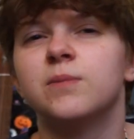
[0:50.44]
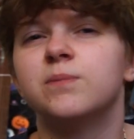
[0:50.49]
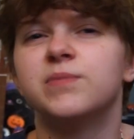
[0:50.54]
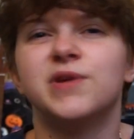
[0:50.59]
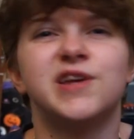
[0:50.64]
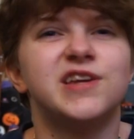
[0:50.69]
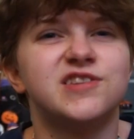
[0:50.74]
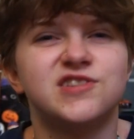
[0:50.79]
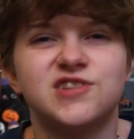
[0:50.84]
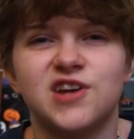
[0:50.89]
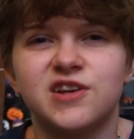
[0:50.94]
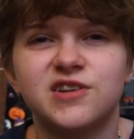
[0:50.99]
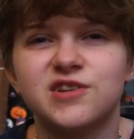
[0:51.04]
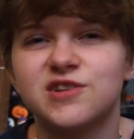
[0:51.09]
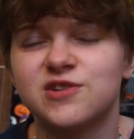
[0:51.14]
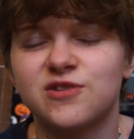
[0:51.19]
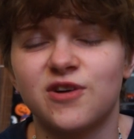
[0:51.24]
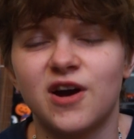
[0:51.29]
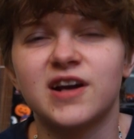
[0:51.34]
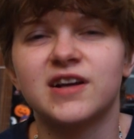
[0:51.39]
being
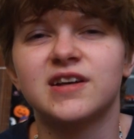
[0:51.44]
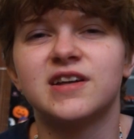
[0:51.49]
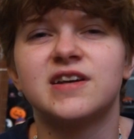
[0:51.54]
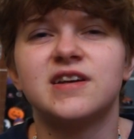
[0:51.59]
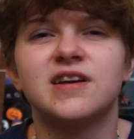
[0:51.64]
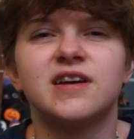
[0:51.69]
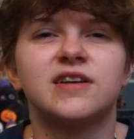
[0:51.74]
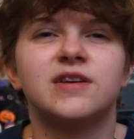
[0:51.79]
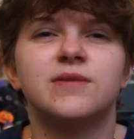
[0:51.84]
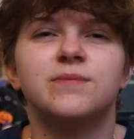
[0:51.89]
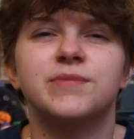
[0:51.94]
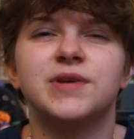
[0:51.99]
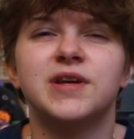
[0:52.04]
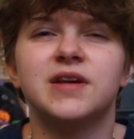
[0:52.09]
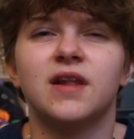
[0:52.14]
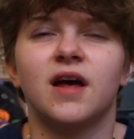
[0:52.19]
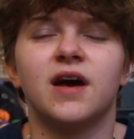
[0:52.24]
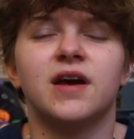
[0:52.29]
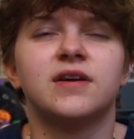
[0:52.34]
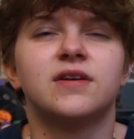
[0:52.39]
gendered correctly, it can
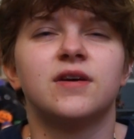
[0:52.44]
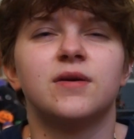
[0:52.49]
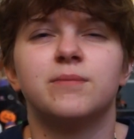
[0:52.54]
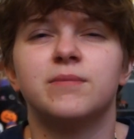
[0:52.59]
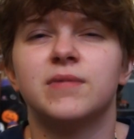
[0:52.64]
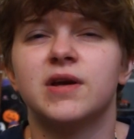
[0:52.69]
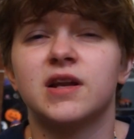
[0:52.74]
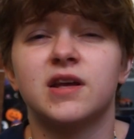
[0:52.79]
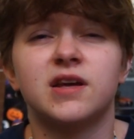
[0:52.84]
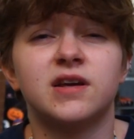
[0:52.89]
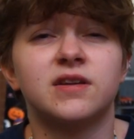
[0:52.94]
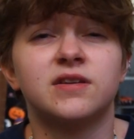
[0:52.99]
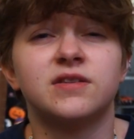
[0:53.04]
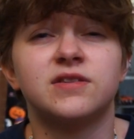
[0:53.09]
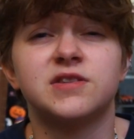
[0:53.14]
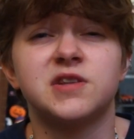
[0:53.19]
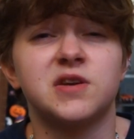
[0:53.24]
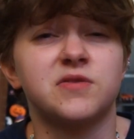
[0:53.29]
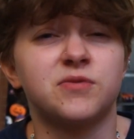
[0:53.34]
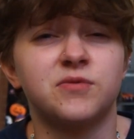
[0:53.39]
be like a
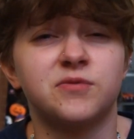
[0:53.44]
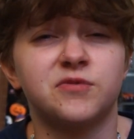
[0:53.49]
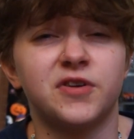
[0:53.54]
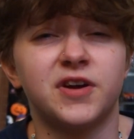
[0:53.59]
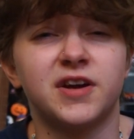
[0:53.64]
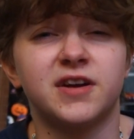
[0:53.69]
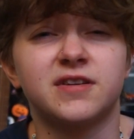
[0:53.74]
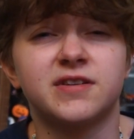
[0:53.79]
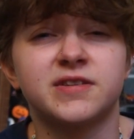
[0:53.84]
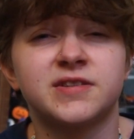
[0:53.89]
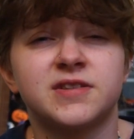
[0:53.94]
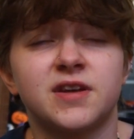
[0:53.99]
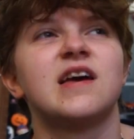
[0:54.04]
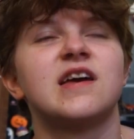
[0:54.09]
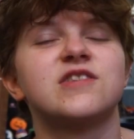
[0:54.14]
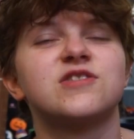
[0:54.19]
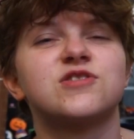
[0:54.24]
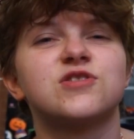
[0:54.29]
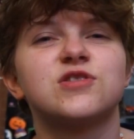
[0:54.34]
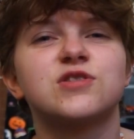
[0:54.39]
million different things.
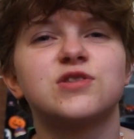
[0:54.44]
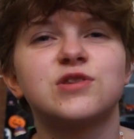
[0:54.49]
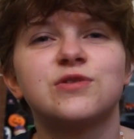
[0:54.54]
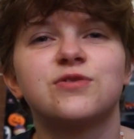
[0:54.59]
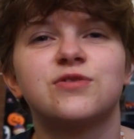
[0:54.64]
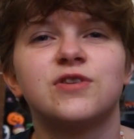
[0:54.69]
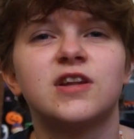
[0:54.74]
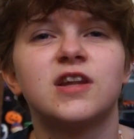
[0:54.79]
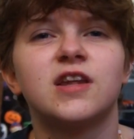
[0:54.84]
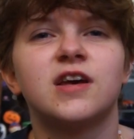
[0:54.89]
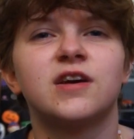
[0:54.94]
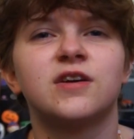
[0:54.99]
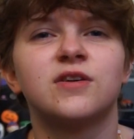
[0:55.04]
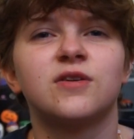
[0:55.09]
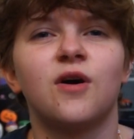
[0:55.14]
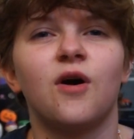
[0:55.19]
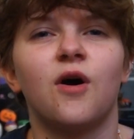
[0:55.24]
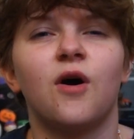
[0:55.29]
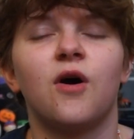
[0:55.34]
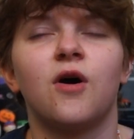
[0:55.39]
It's just the
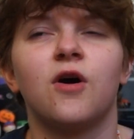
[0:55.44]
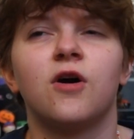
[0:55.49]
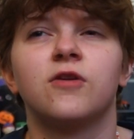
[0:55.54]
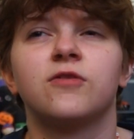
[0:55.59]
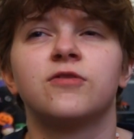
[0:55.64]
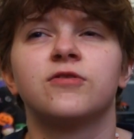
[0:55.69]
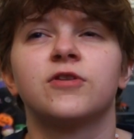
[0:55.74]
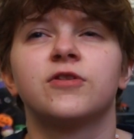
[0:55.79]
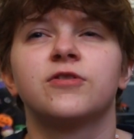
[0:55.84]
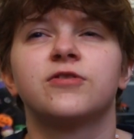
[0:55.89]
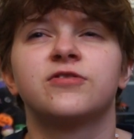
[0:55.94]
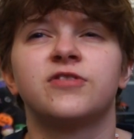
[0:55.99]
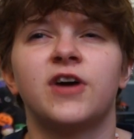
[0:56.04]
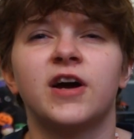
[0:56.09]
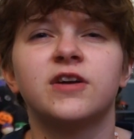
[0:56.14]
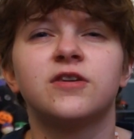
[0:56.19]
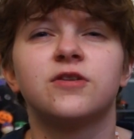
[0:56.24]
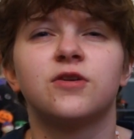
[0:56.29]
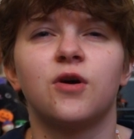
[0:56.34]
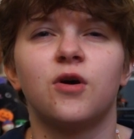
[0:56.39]
feeling of,
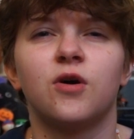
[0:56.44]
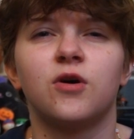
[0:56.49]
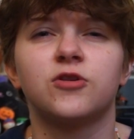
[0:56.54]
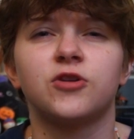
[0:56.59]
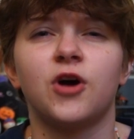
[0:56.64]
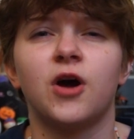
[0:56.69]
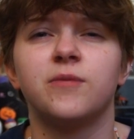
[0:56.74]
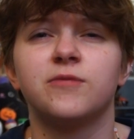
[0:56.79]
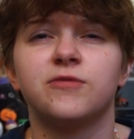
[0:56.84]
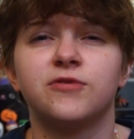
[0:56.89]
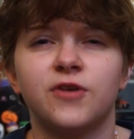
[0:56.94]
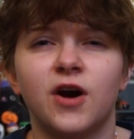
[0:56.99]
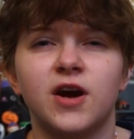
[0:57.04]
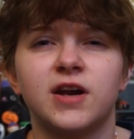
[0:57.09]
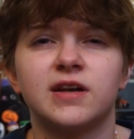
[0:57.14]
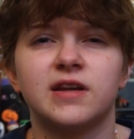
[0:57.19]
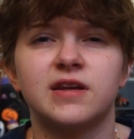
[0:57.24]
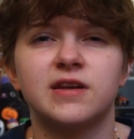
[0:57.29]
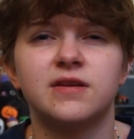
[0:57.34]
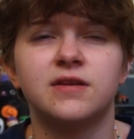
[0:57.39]
thank God I'm
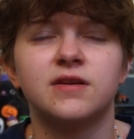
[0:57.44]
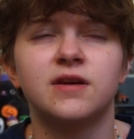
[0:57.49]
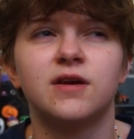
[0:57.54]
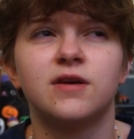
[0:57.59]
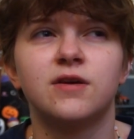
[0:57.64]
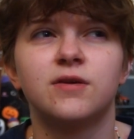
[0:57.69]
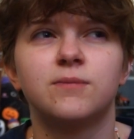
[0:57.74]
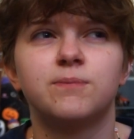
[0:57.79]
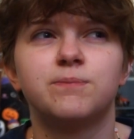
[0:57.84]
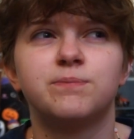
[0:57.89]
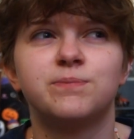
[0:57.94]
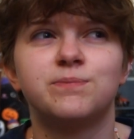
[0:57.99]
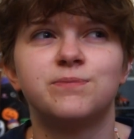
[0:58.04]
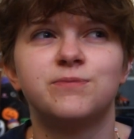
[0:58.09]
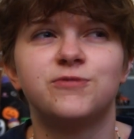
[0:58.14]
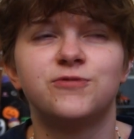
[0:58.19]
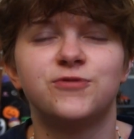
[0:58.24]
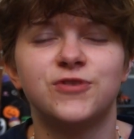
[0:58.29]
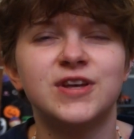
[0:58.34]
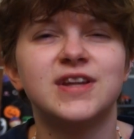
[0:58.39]
finally
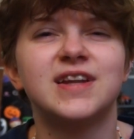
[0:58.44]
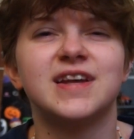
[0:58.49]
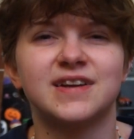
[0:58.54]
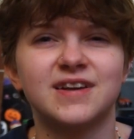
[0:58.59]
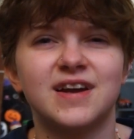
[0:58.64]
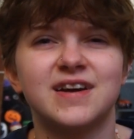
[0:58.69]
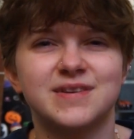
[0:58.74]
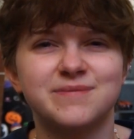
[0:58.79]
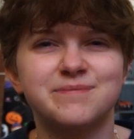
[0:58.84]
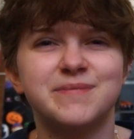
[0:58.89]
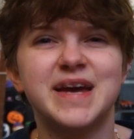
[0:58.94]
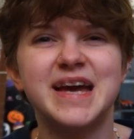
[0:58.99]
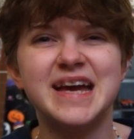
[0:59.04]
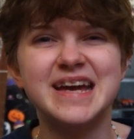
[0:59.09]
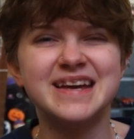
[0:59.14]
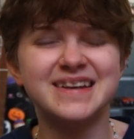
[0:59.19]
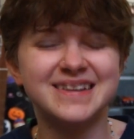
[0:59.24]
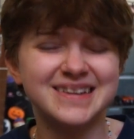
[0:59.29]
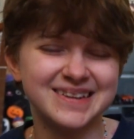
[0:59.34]
feeling like me.